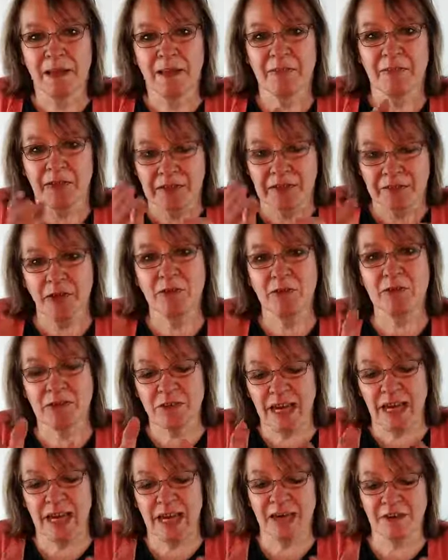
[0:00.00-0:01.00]
They don't
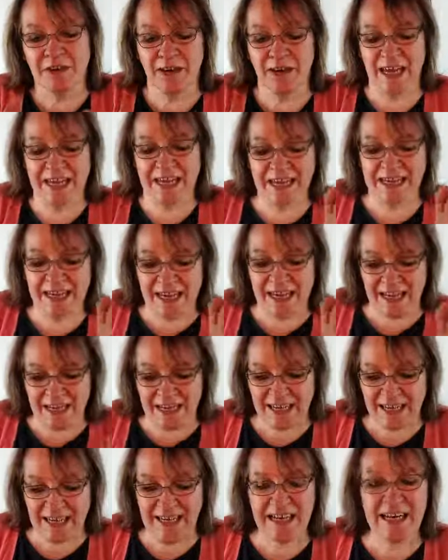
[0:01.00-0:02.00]
have a
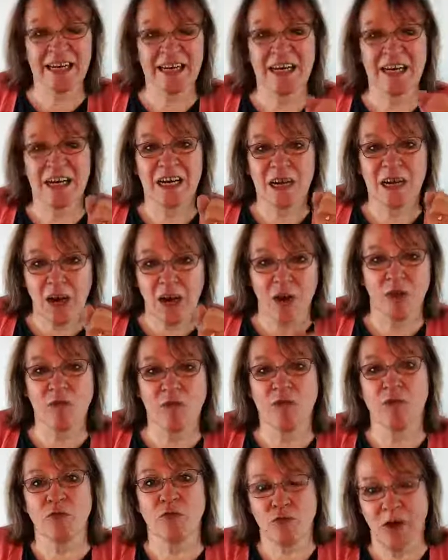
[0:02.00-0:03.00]
clear
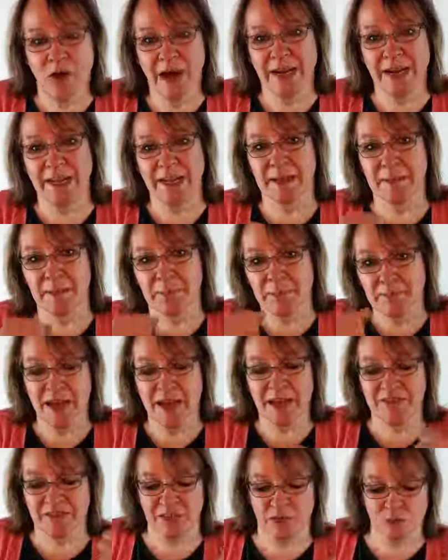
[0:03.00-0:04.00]
overriding
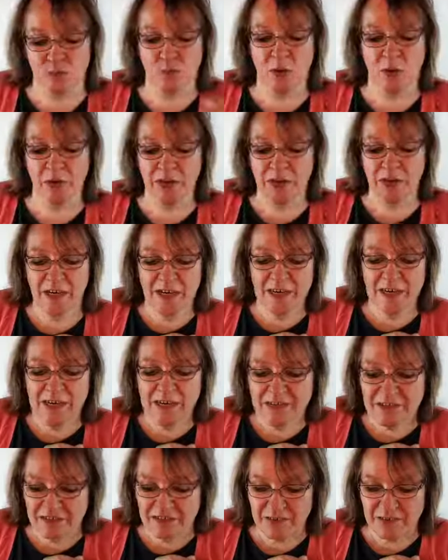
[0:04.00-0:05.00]
message, one
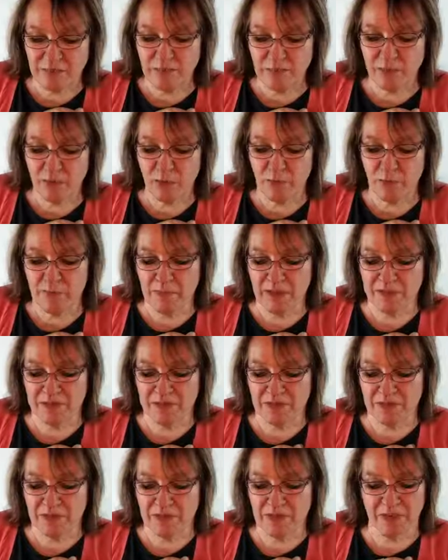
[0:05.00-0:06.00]
simple
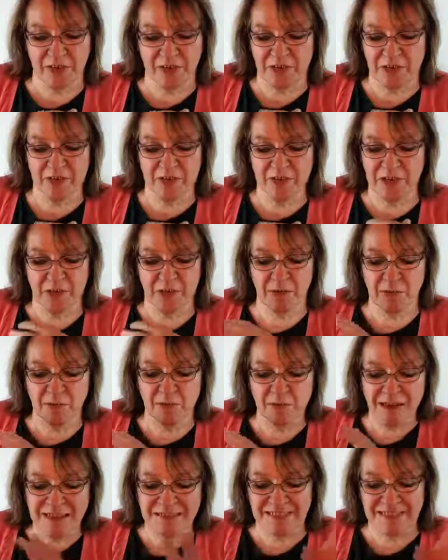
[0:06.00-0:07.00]
message that
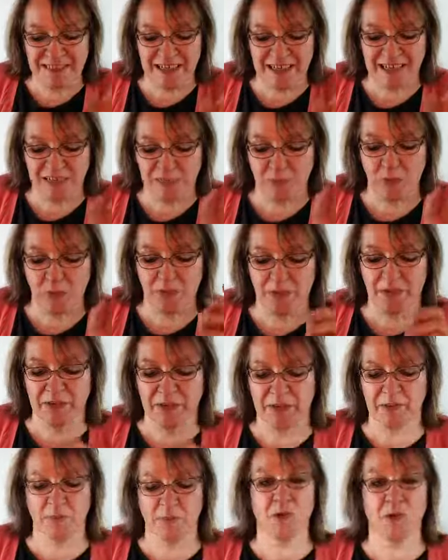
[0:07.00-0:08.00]
basically is
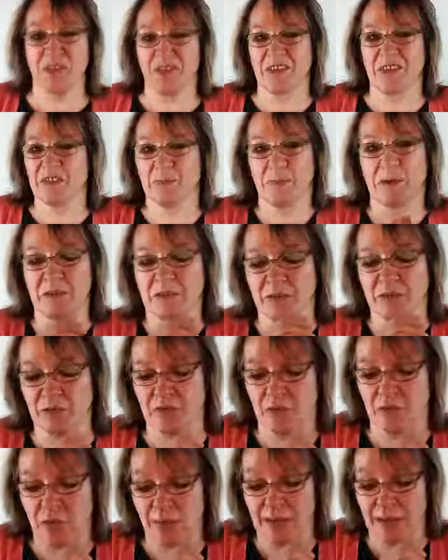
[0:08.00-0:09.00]
what the speech is
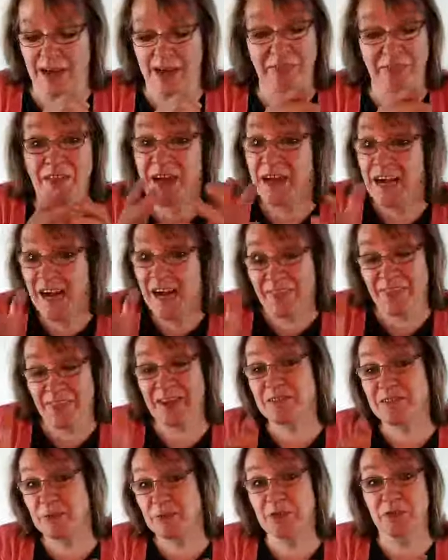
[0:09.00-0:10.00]
all about. And
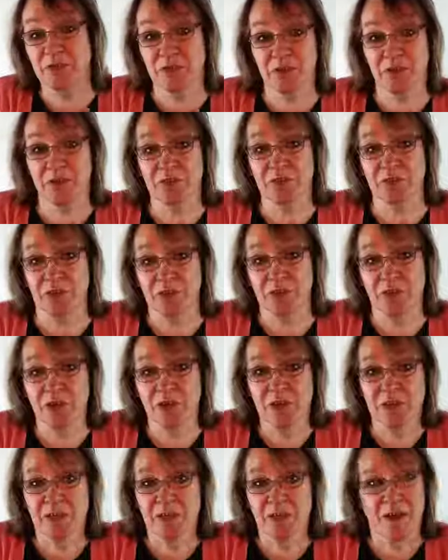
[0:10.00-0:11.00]
that's what you've got to do.
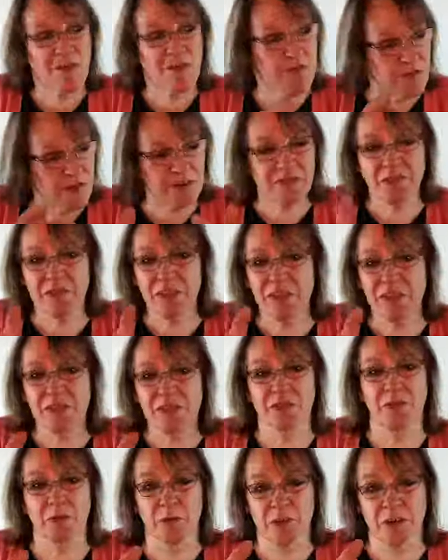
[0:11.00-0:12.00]
First thing you
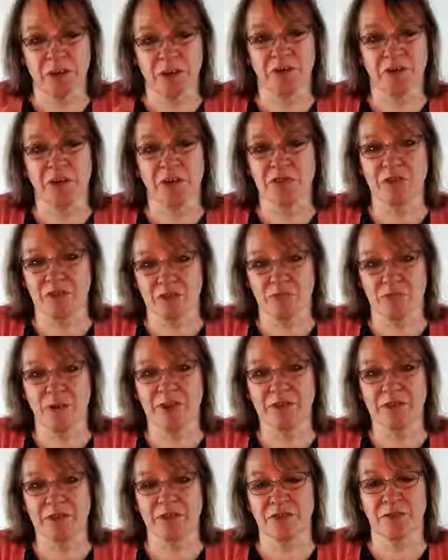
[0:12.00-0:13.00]
do when you start to
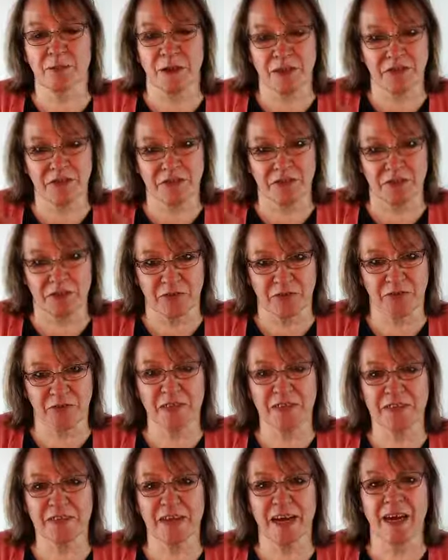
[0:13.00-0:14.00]
write your speech, you've got to
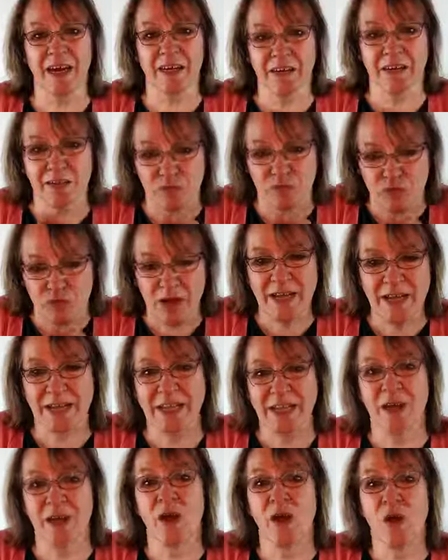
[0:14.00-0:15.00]
sit down and write
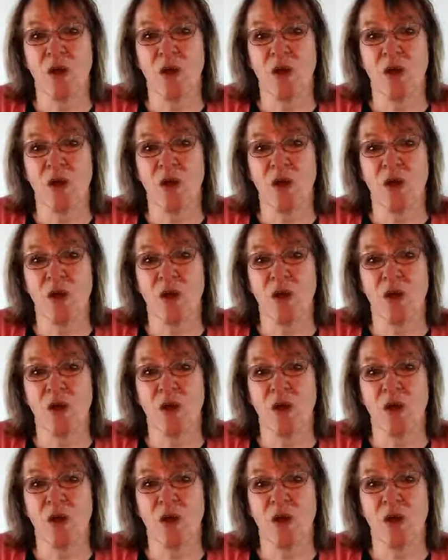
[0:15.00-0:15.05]
down